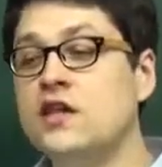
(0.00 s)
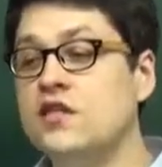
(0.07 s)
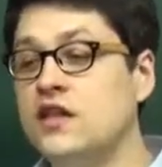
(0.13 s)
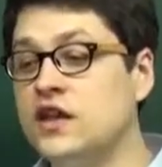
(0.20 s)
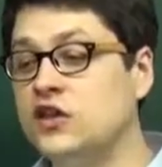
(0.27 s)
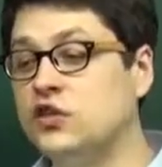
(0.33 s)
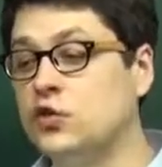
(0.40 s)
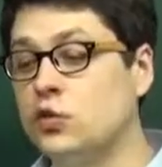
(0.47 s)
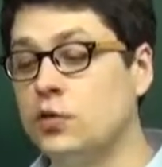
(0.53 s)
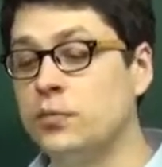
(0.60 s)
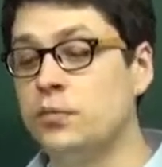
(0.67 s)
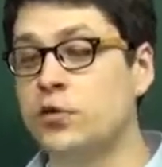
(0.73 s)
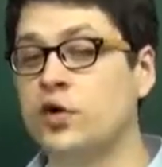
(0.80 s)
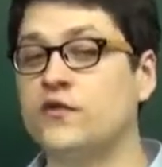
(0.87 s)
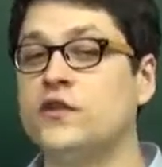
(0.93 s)
then you're
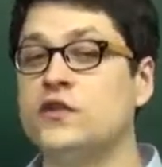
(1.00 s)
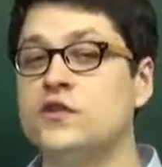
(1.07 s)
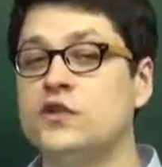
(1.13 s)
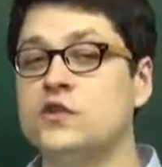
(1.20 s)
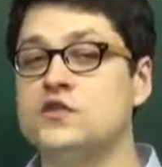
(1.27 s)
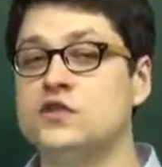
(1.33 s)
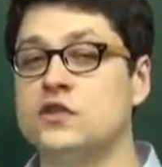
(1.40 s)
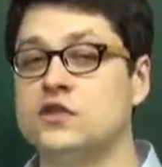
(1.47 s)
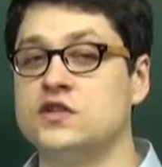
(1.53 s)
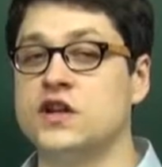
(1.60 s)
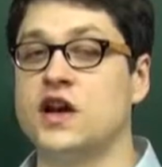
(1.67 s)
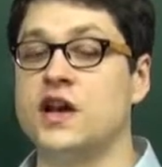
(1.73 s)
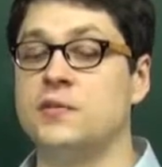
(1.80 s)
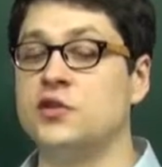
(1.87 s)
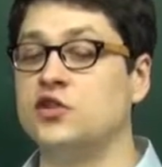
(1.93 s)
perfectly using your
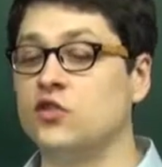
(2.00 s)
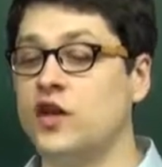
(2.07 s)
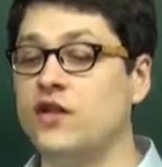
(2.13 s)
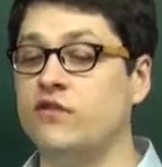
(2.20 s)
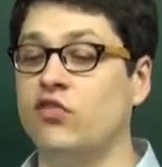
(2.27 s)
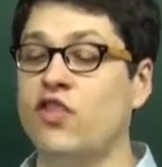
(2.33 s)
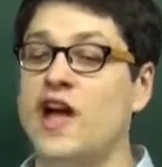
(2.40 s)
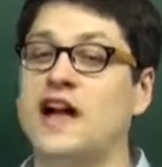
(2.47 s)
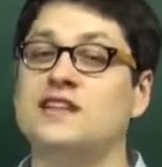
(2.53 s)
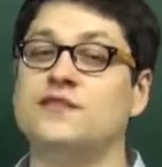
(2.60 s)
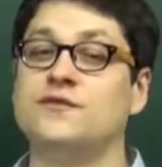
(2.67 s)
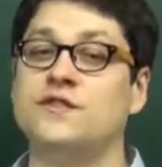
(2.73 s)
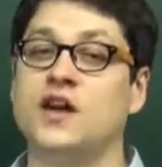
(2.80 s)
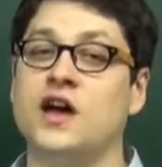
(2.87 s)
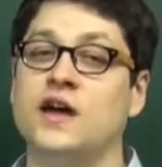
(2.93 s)
time and you'll have lots
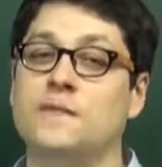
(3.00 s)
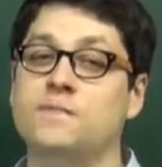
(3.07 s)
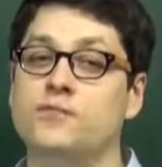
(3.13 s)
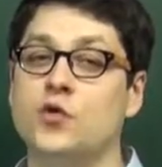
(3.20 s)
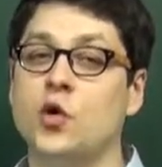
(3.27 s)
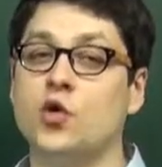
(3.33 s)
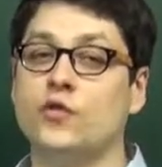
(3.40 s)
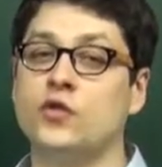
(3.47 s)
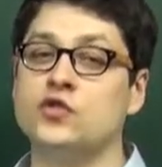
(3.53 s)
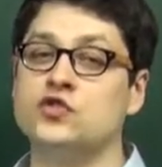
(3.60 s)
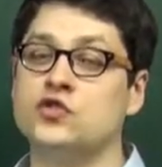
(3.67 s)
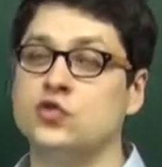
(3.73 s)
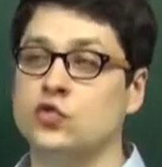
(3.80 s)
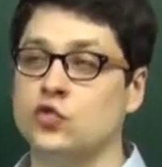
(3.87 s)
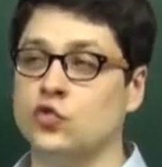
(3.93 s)
of time over
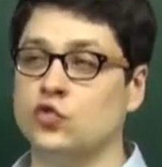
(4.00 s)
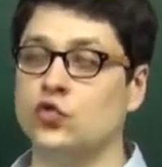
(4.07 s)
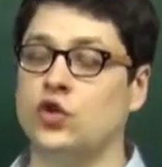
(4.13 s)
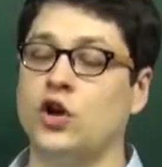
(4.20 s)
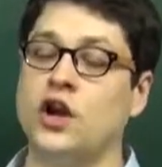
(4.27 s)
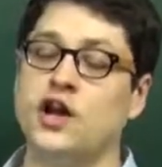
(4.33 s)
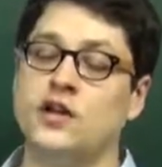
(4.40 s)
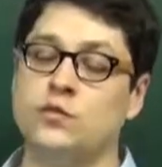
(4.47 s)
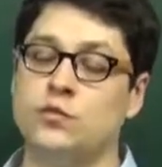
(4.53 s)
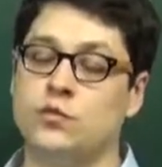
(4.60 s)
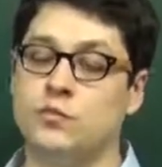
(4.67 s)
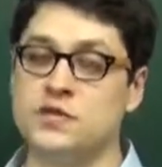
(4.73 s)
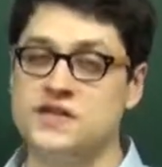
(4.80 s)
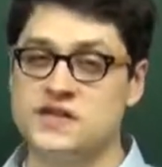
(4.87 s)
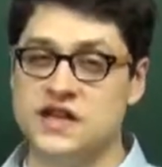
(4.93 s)
to correct
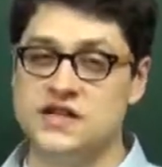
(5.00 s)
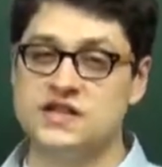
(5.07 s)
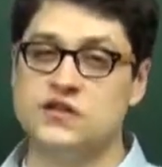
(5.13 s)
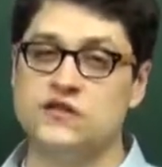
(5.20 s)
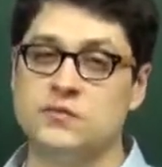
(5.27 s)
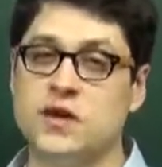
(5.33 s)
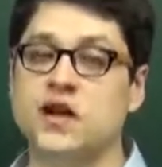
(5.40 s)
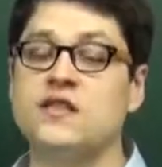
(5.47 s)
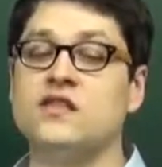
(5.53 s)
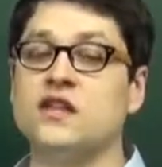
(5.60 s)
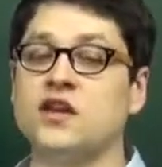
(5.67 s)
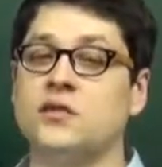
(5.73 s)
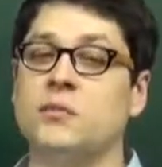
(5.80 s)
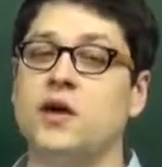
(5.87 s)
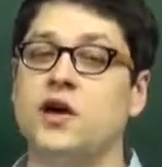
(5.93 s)
mistakes you've made,
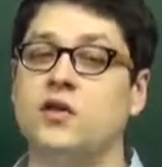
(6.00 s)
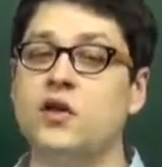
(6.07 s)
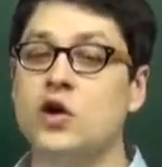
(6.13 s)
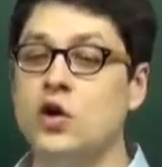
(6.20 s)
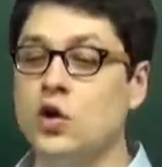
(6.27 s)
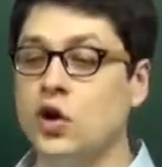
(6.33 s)
think about